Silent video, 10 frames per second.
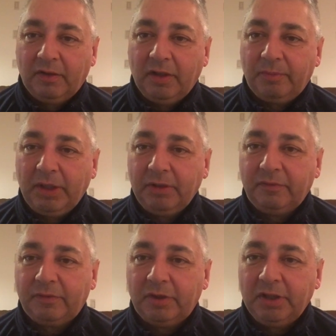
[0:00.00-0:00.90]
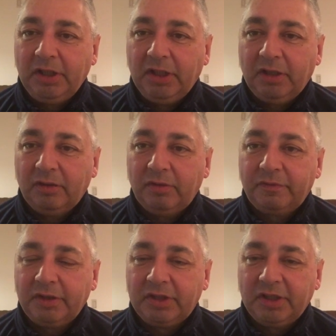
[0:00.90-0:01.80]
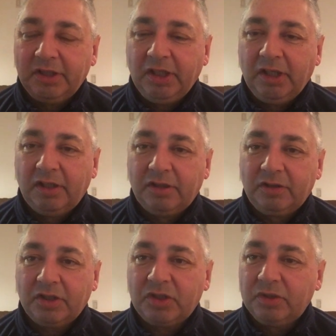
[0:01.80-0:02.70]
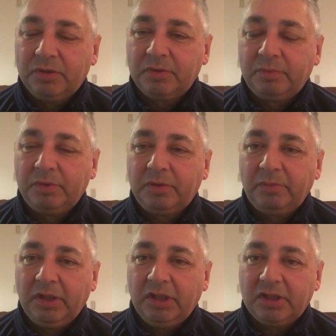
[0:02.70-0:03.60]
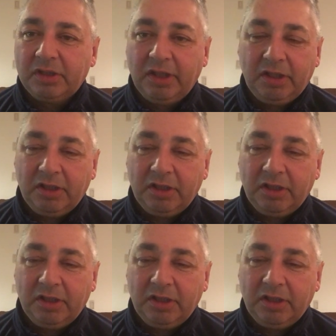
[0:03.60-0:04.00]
that £1.48 offered today just shows what bookmaking's like,